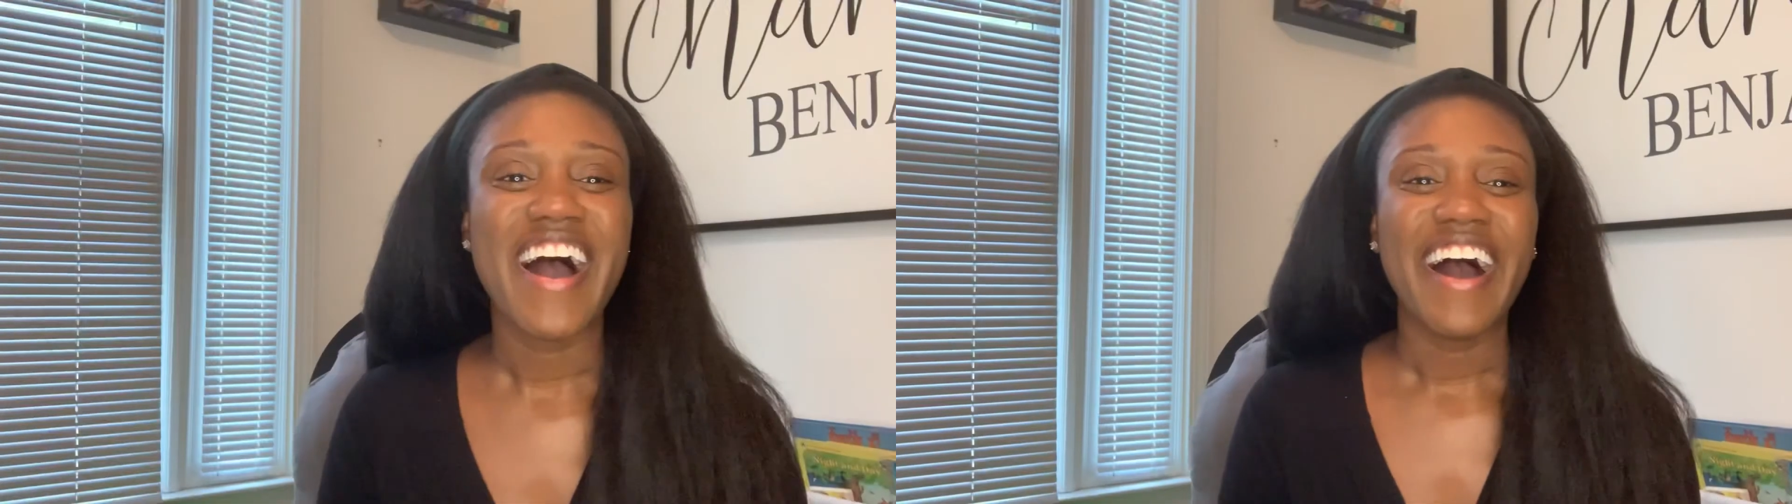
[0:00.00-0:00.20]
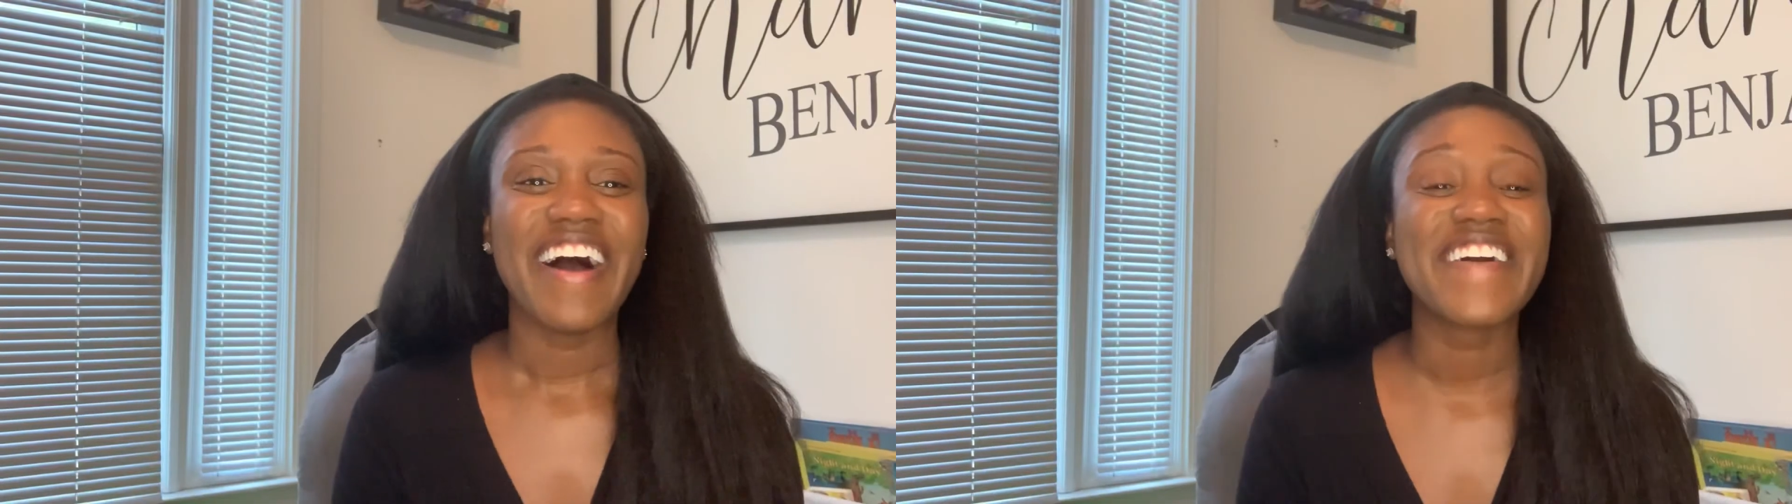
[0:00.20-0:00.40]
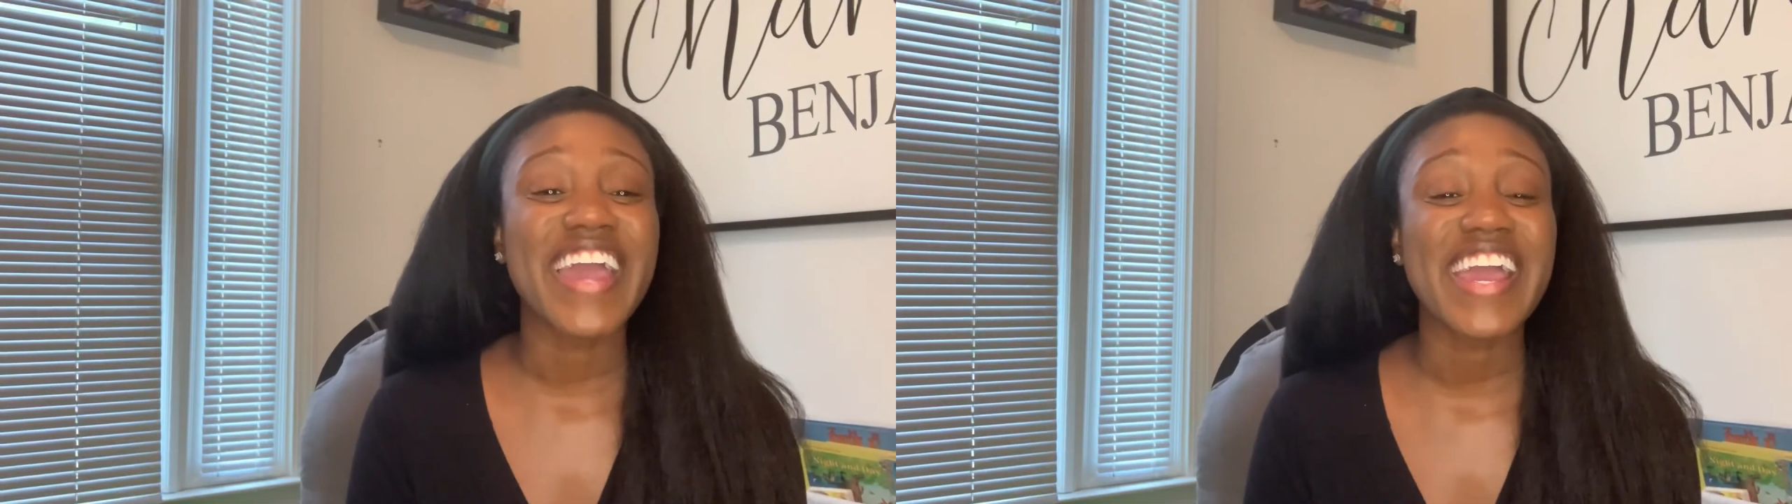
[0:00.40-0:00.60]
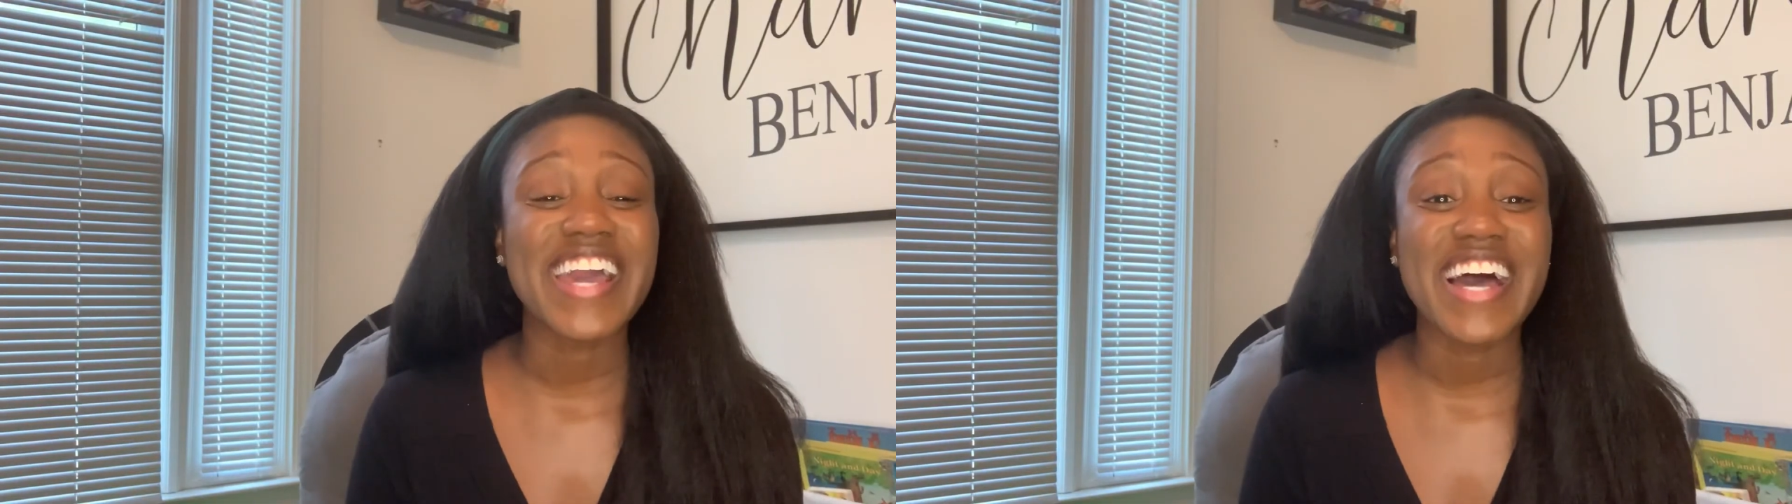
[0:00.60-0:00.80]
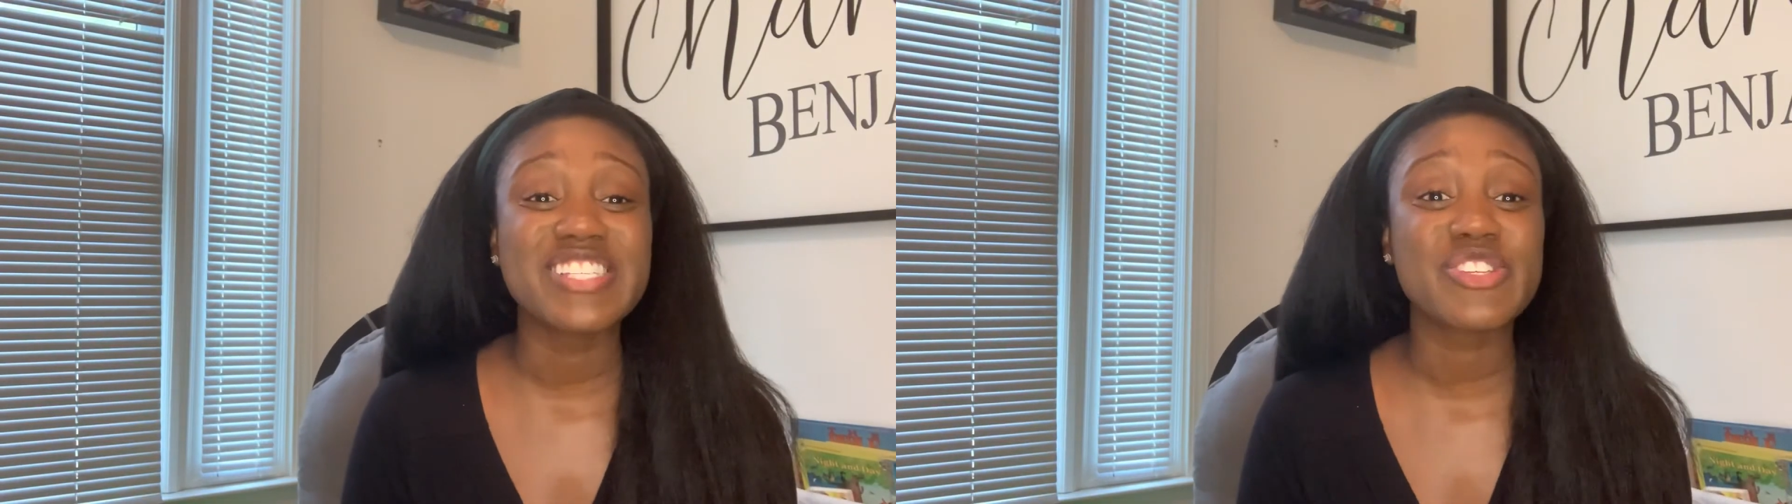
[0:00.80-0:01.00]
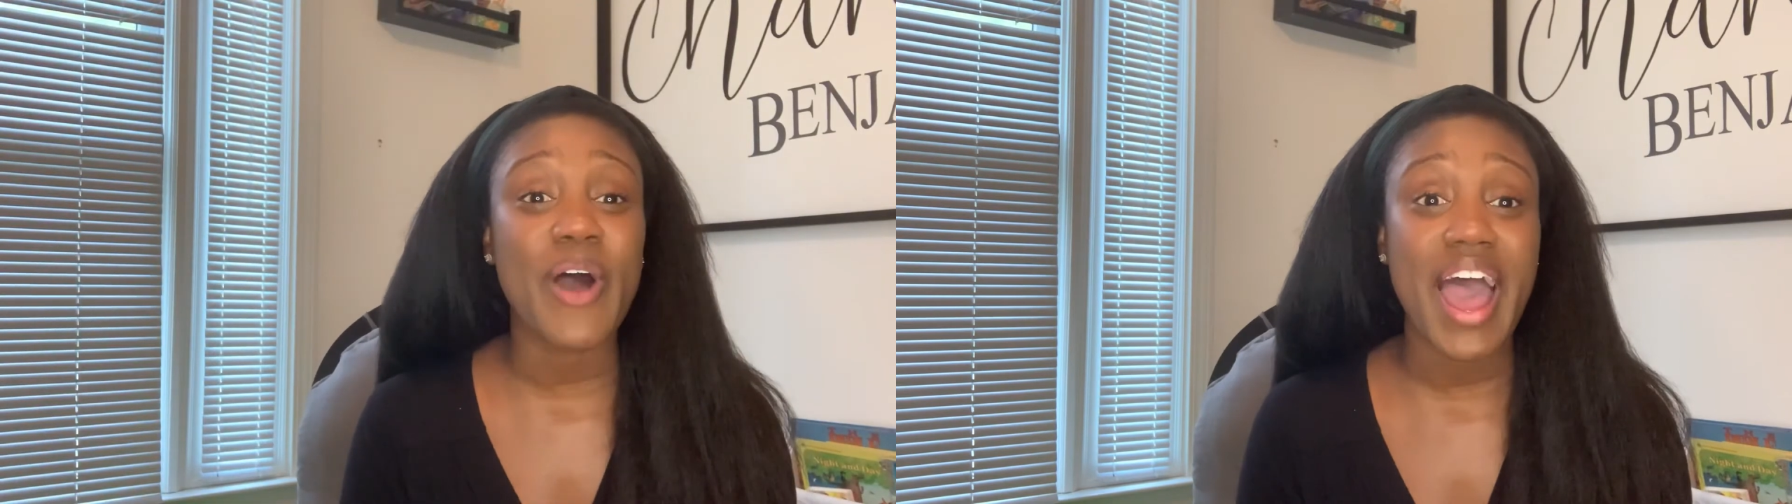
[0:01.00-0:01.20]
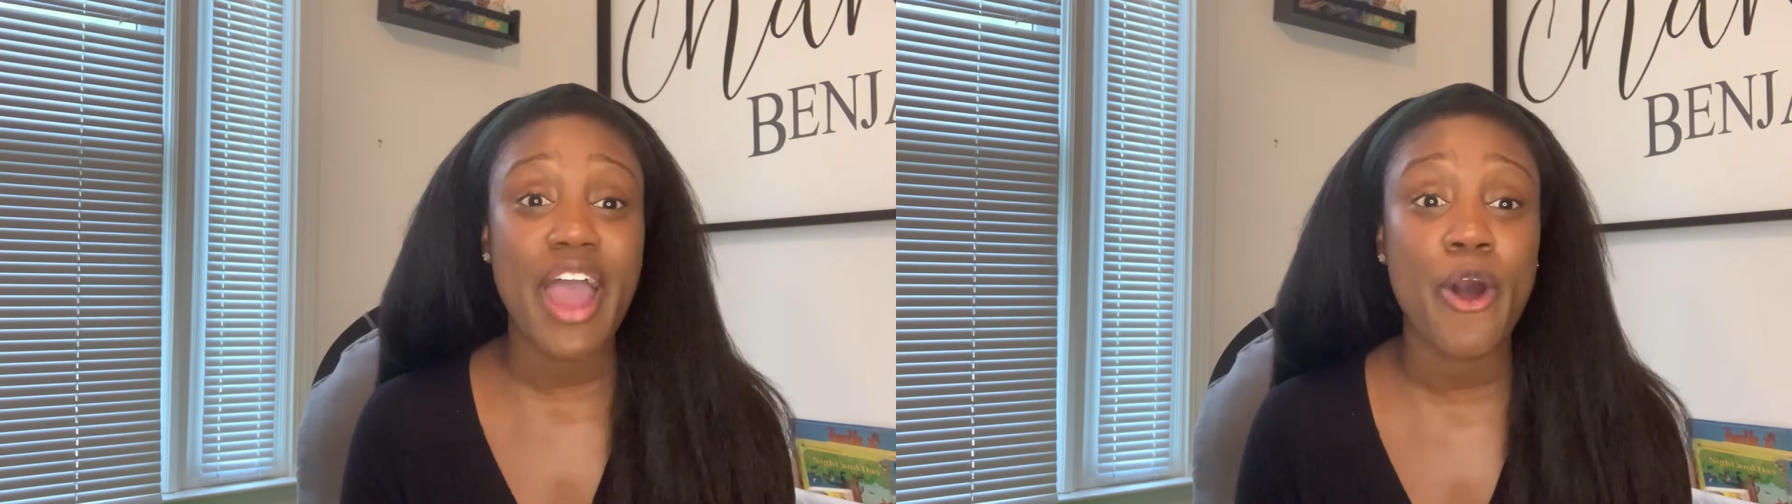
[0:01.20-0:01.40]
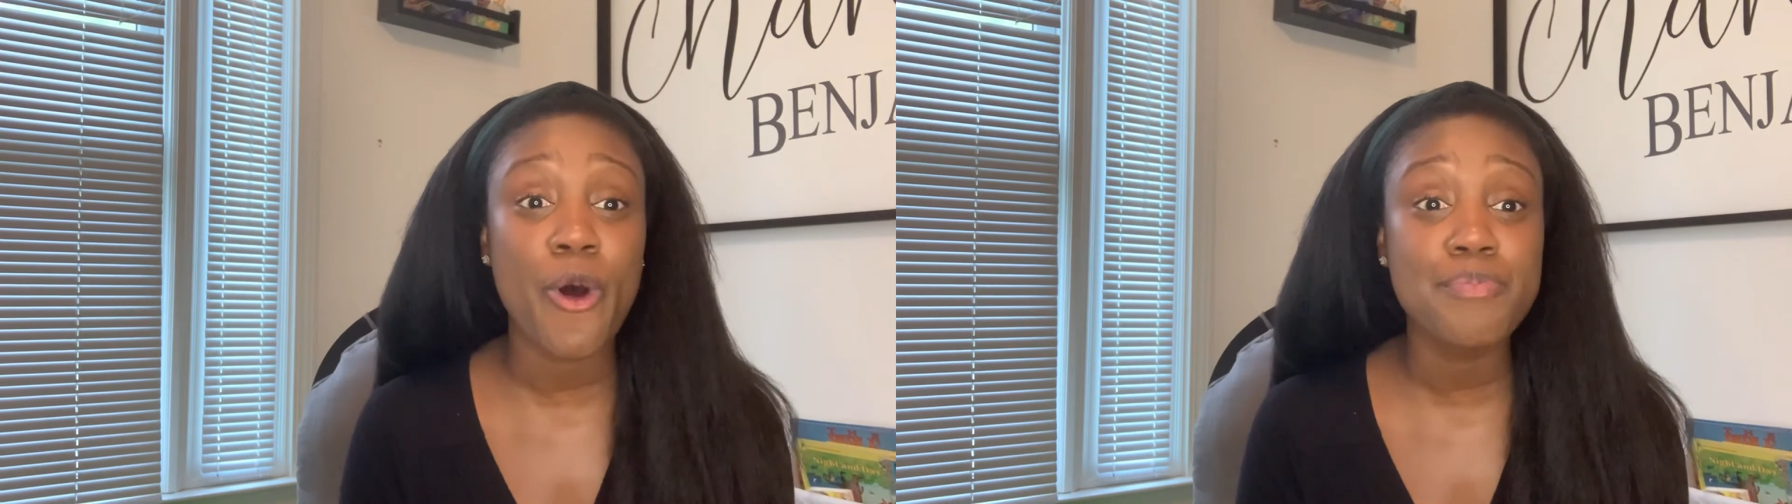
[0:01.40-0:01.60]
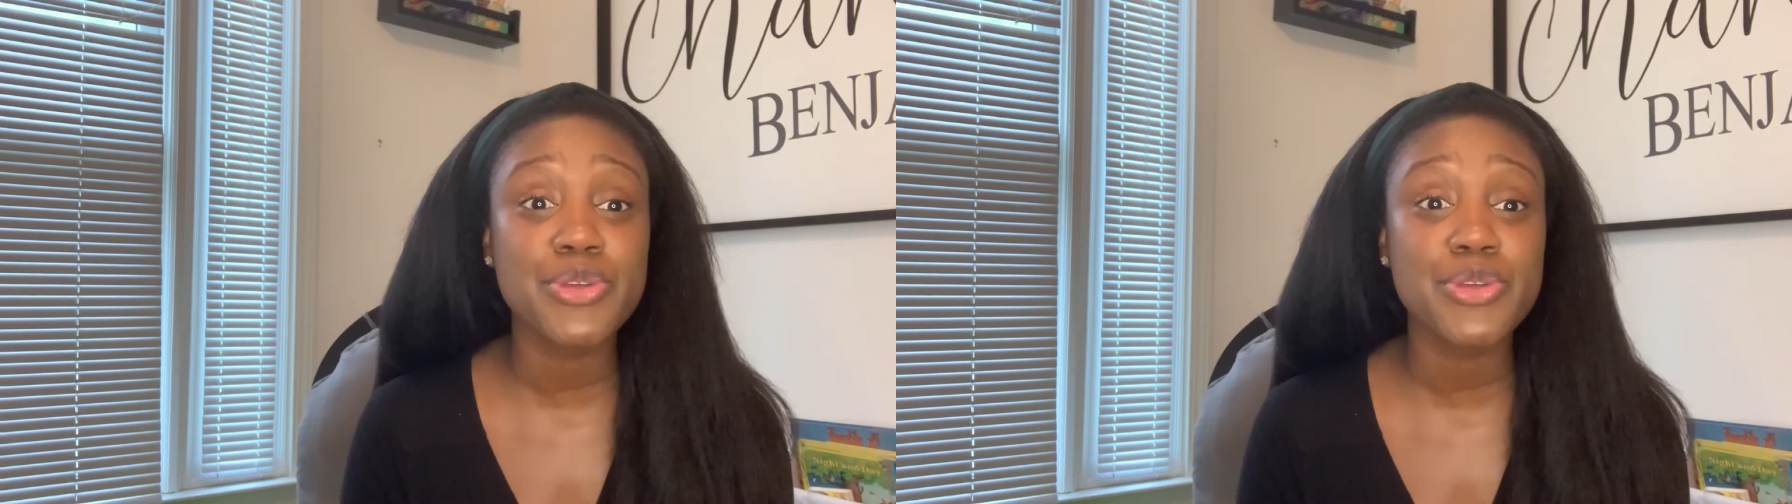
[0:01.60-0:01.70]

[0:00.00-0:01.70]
Okay, guys, so I hope